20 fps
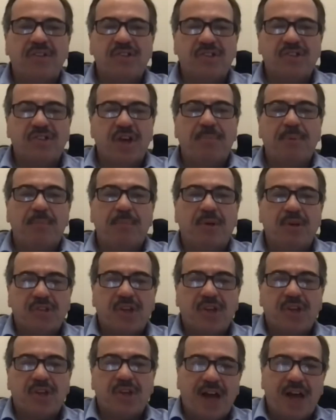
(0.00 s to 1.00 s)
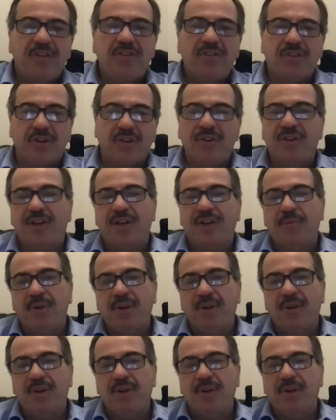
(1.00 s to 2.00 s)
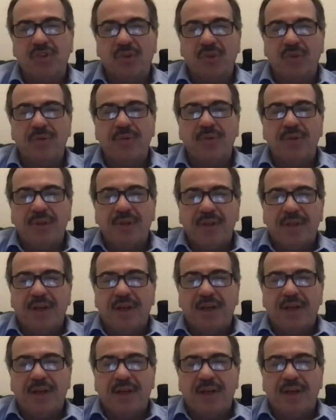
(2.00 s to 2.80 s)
just have to jump in because I interned at a middle school